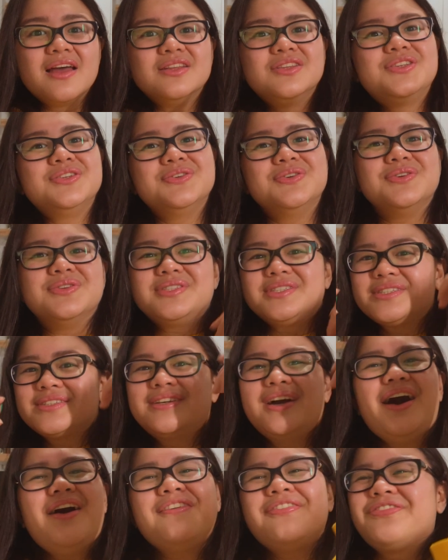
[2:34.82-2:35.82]
To
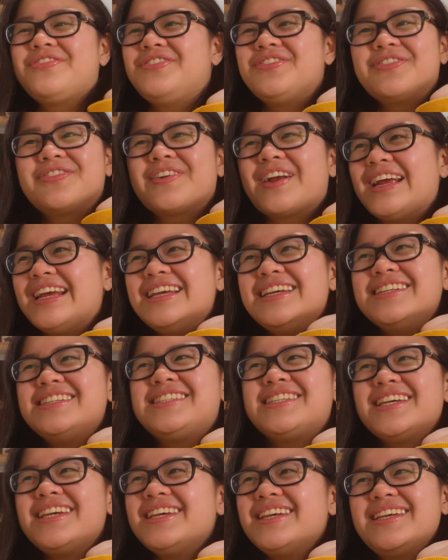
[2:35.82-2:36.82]
scuffed
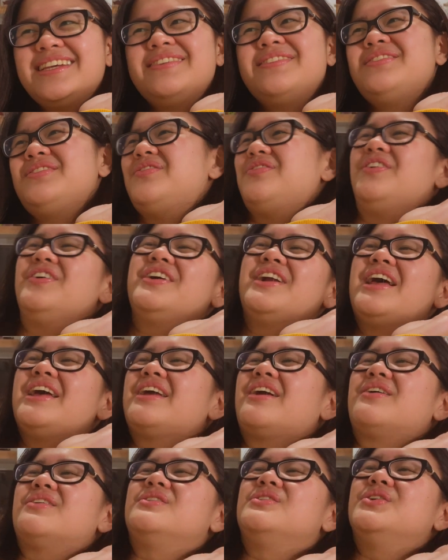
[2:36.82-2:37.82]
raging for
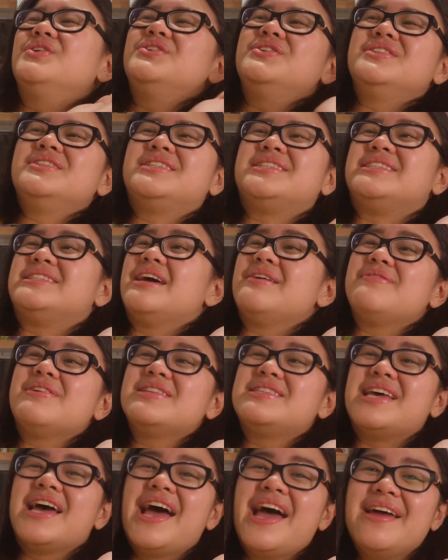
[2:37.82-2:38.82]
like good
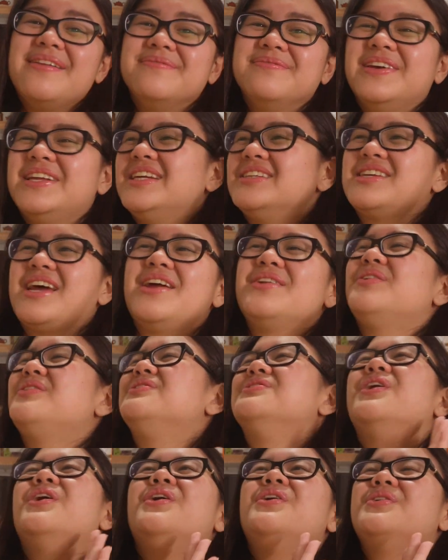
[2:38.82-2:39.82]
7-10 minutes. I don't
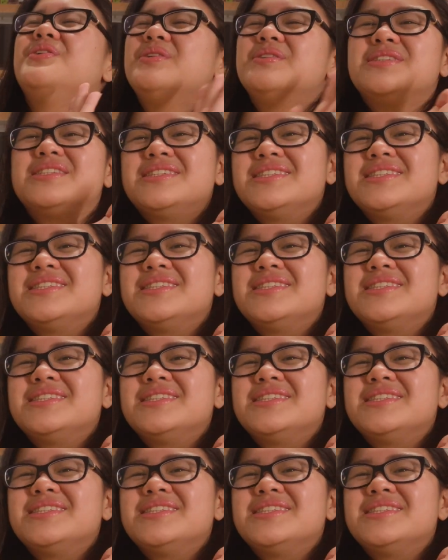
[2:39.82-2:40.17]
know.